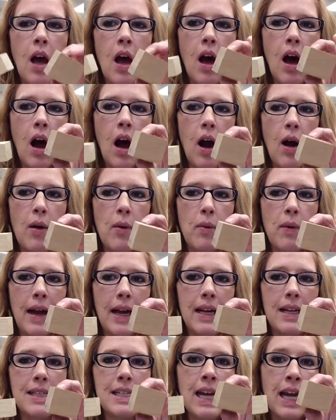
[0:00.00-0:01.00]
are
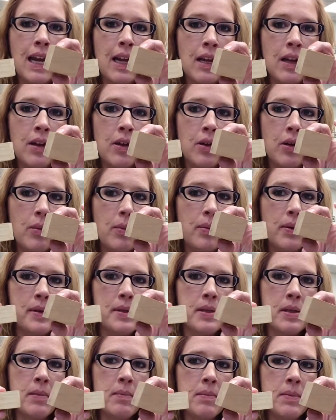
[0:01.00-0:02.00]
rectangular
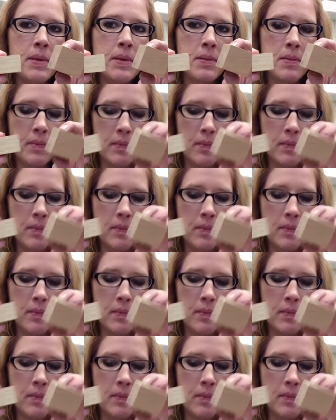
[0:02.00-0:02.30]
prisms.